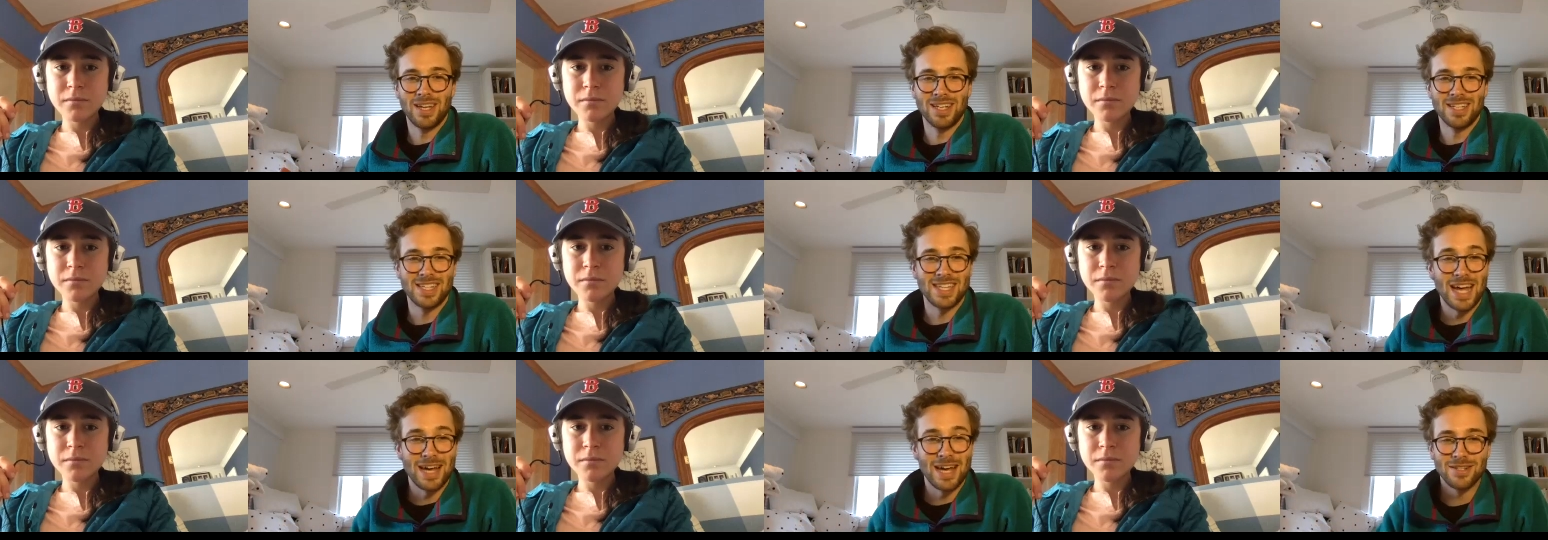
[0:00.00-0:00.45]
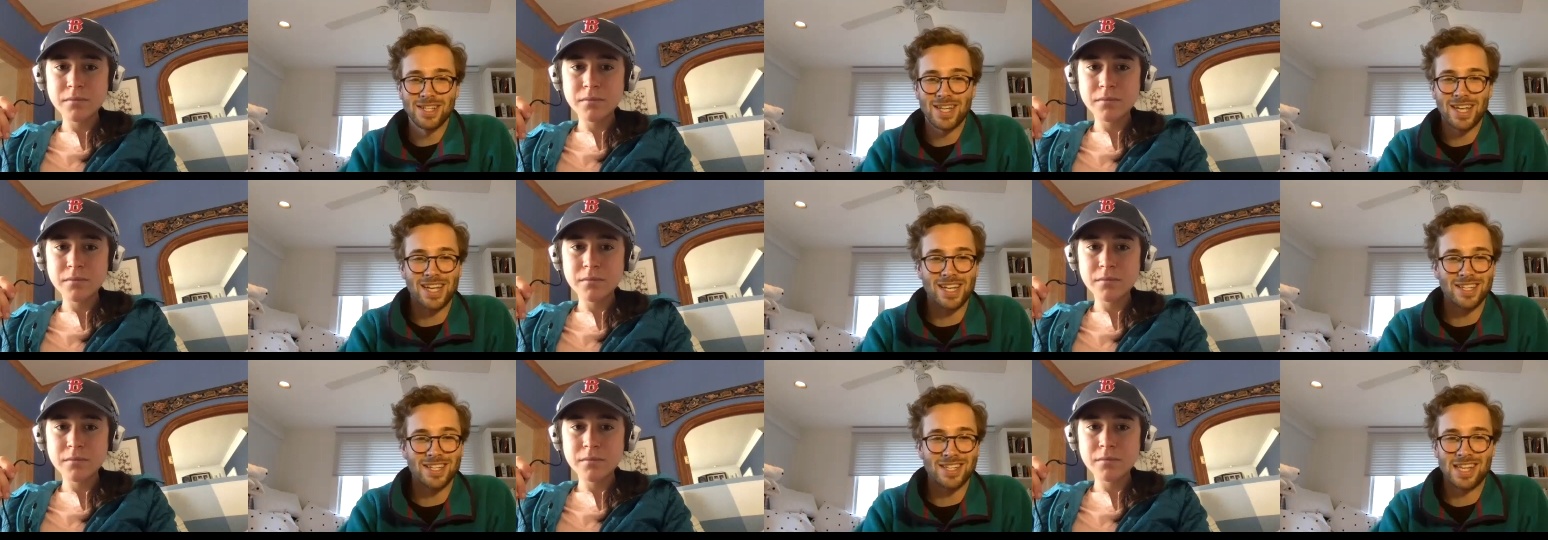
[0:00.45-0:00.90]
Speaker 1: it sounds
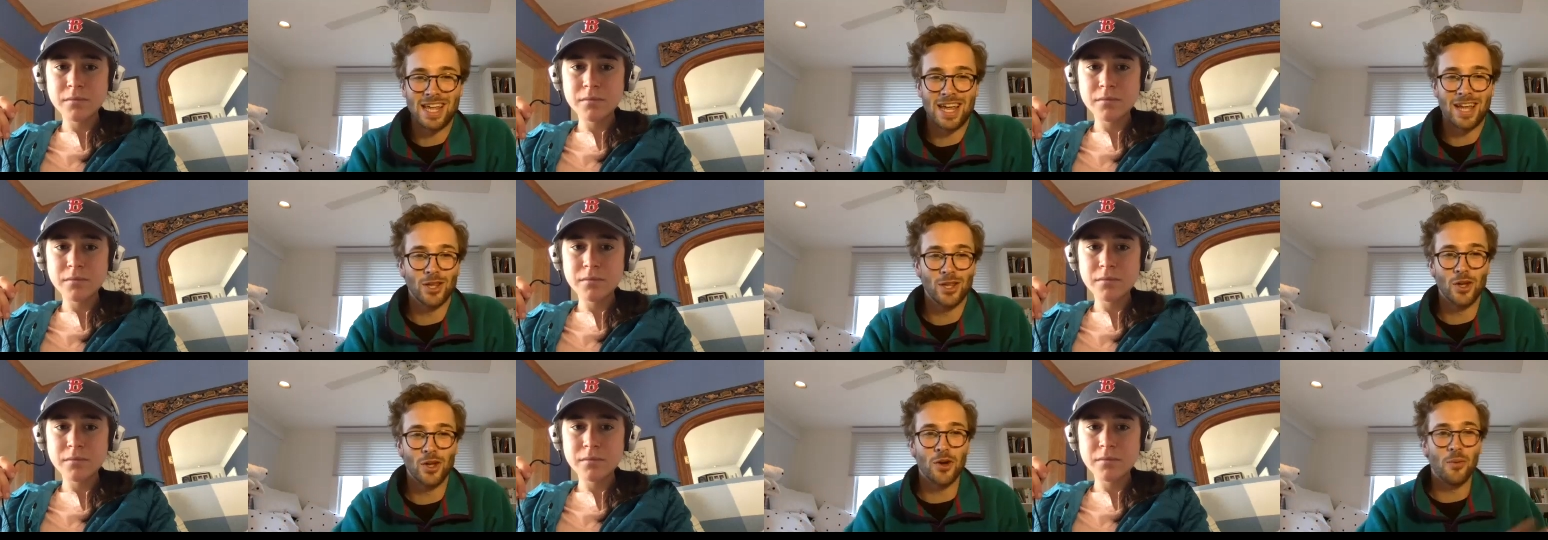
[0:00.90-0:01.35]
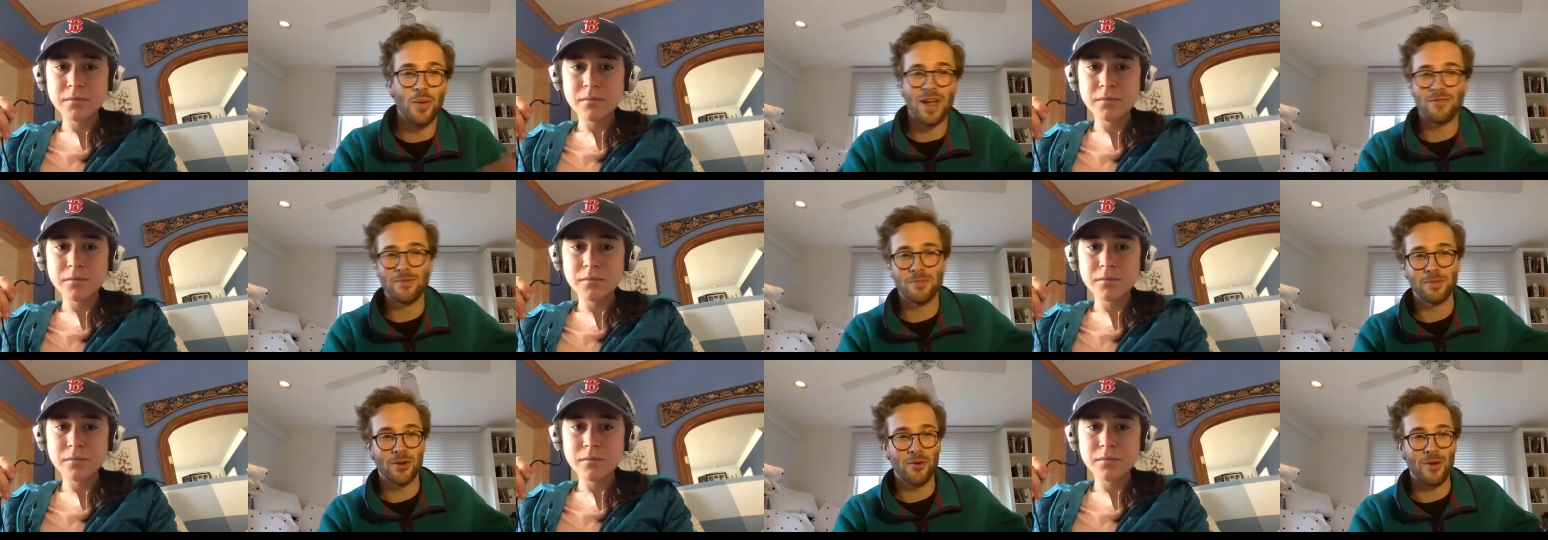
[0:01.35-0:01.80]
like it's like look
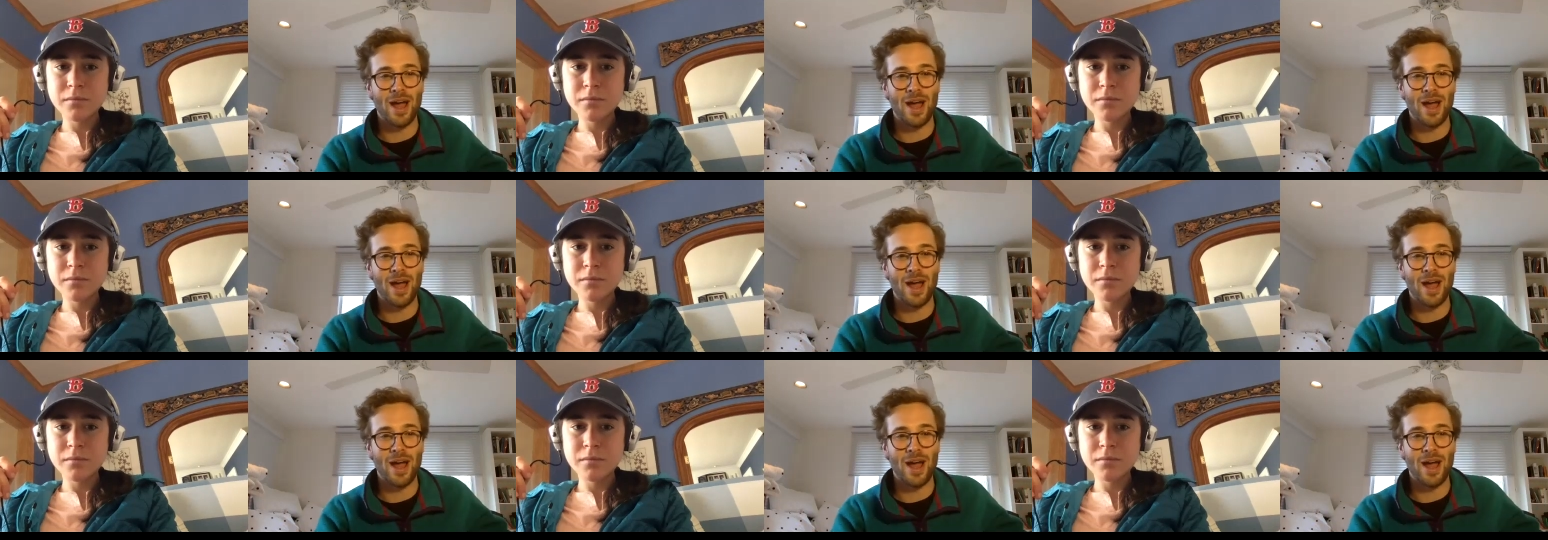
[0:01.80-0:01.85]
away from the